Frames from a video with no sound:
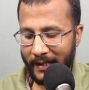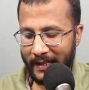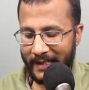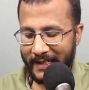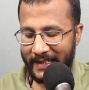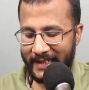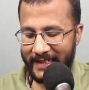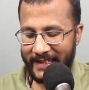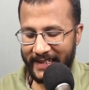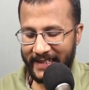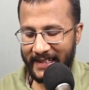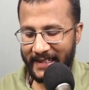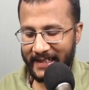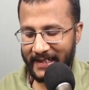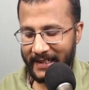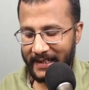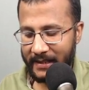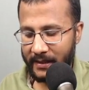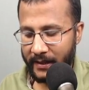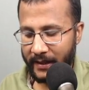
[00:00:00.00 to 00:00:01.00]

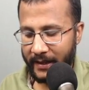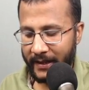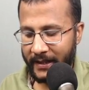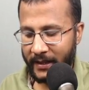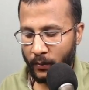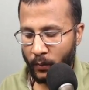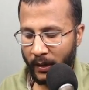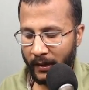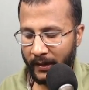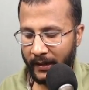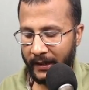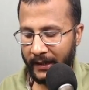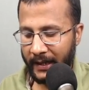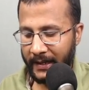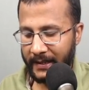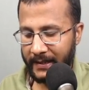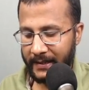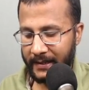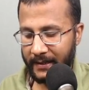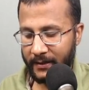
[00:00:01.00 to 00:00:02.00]
66 81 and
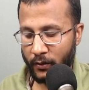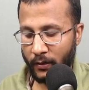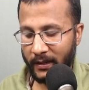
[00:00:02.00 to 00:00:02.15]
96.